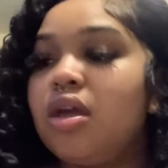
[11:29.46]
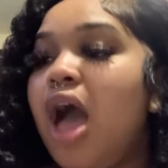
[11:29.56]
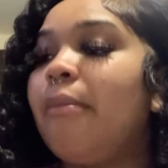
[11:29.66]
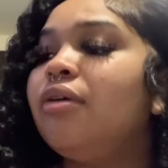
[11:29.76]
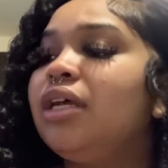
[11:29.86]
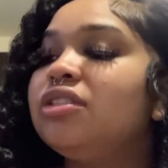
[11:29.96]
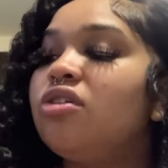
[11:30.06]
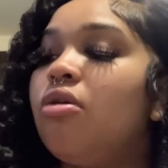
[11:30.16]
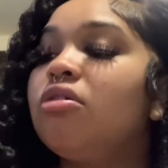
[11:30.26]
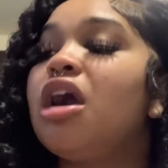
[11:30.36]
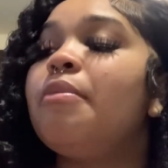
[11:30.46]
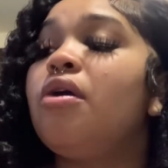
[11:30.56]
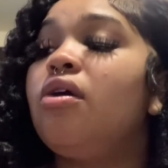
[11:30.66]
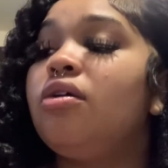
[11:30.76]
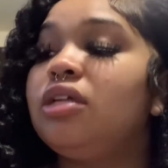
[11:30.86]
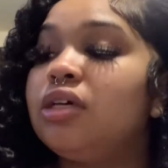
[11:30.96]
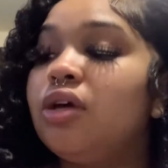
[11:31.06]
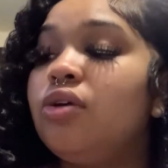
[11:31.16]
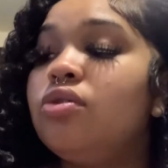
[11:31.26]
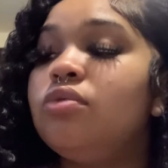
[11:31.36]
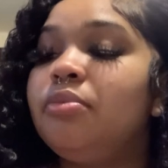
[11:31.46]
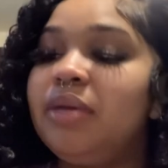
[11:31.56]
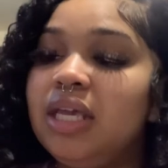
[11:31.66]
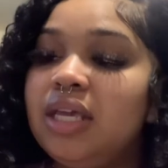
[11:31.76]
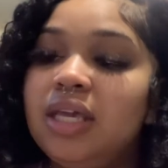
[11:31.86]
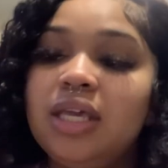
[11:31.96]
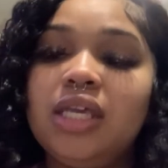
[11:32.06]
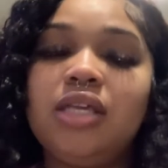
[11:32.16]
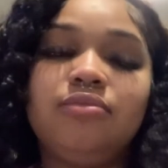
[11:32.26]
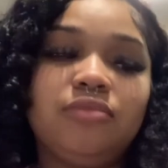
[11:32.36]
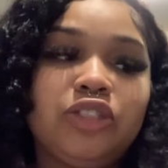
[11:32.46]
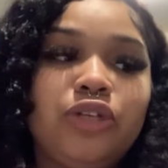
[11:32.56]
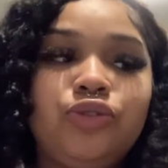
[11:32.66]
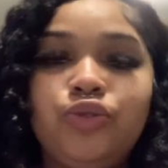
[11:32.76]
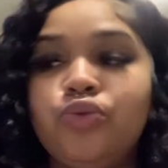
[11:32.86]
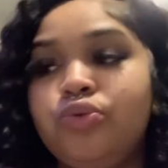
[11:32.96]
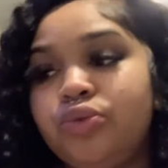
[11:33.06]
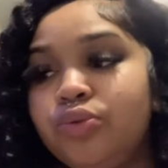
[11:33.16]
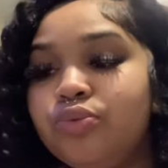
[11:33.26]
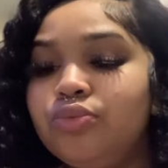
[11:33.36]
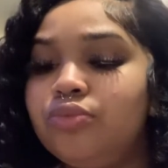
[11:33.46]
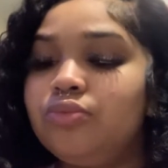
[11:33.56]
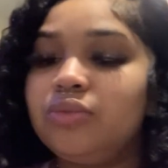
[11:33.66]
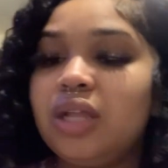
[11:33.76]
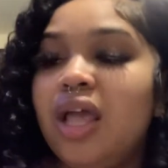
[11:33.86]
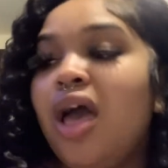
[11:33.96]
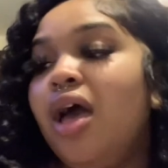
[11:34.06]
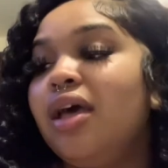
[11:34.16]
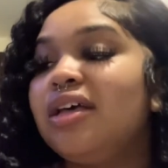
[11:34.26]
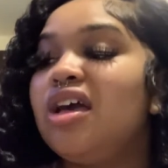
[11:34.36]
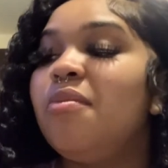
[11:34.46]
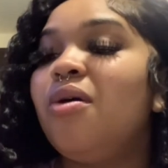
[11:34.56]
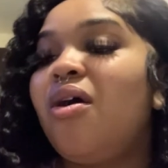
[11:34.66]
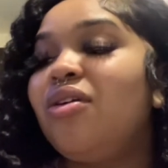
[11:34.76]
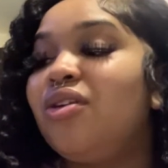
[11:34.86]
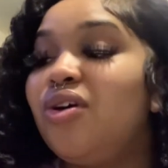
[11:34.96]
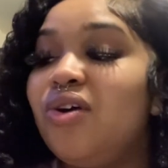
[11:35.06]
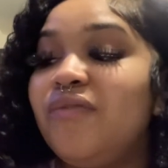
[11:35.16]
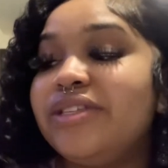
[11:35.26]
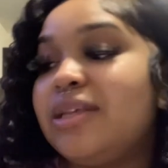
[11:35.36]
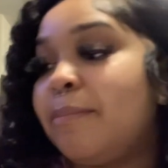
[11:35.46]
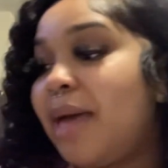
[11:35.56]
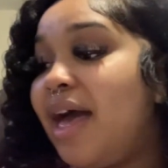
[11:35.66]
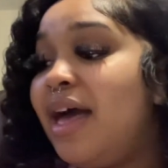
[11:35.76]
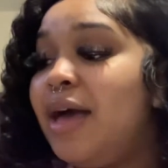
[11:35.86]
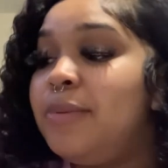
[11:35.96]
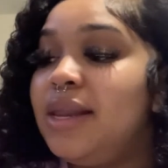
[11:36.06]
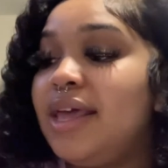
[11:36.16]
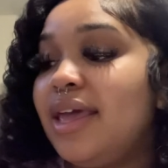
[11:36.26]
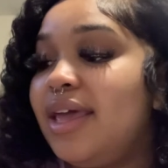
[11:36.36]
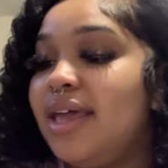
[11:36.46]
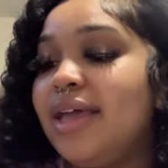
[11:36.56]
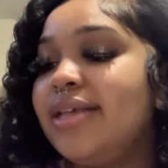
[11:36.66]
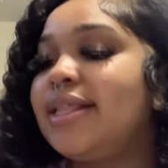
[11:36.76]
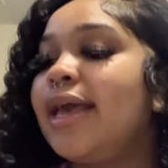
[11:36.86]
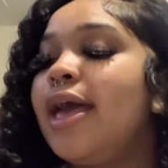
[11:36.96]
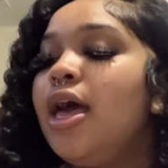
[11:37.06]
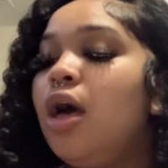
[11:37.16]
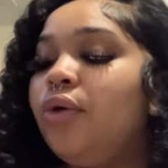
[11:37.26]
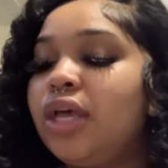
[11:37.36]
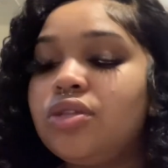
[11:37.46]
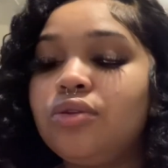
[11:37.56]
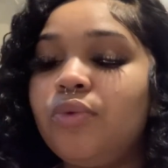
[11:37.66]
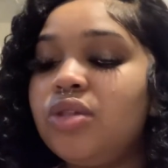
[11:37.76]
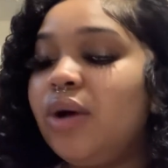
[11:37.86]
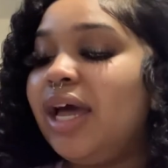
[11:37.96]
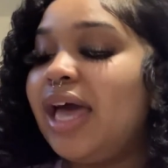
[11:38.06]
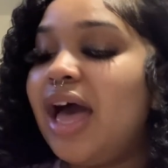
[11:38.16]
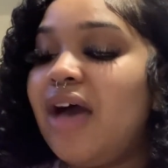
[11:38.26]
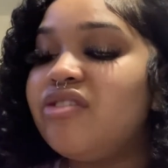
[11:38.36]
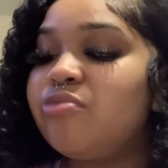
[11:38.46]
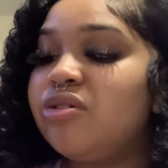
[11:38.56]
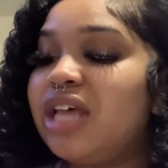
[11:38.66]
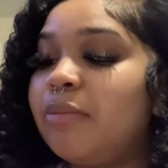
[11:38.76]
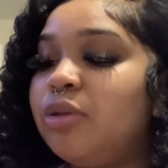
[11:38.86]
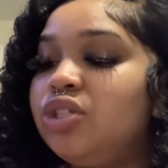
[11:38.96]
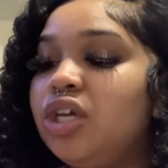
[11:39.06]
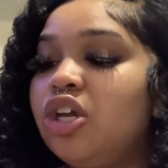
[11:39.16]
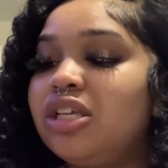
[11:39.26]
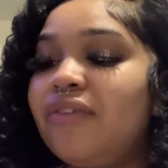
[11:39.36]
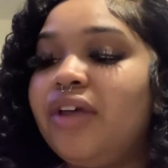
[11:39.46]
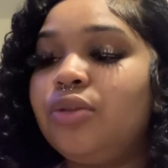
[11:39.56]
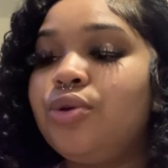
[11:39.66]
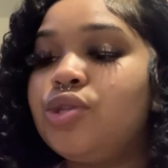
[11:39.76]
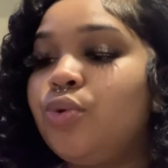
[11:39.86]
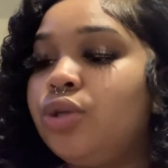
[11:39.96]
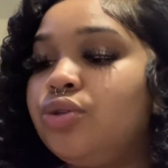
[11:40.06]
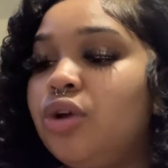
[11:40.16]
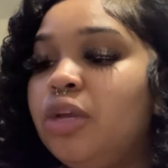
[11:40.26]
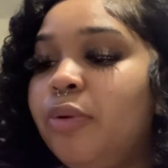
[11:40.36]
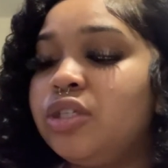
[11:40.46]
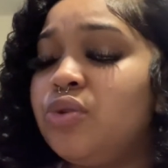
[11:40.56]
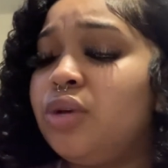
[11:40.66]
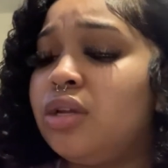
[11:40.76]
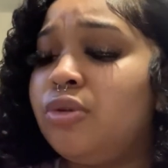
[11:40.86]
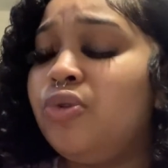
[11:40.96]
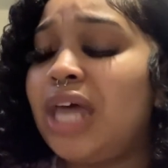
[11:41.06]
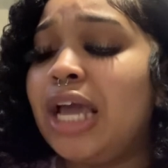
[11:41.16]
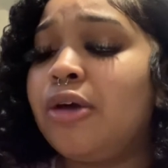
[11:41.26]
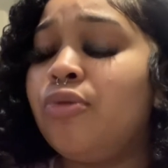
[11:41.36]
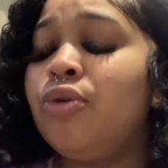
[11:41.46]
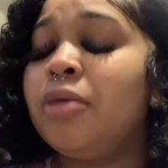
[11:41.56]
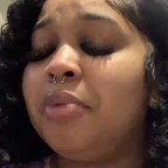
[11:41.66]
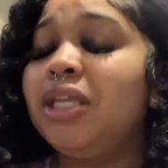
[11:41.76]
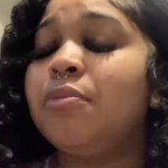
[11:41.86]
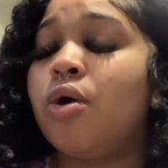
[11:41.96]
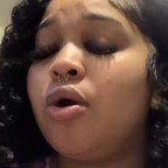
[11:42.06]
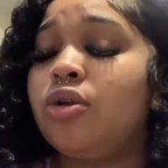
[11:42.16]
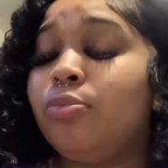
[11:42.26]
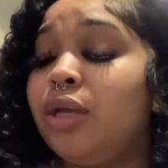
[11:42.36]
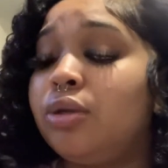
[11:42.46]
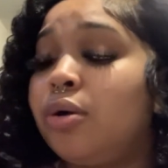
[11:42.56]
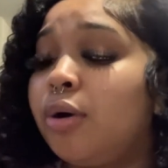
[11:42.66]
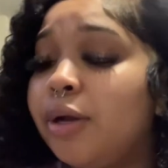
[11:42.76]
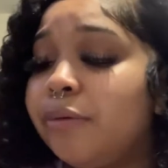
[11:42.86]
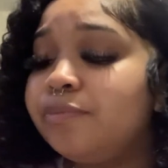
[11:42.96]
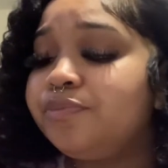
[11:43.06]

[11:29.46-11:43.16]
I'm hearing that song, come on and go with me, doom doom, come on over to my place. Like, okay, so the reason why I have smells like bitching here, because I feel like Three Swords, you're the only person who can break their heart.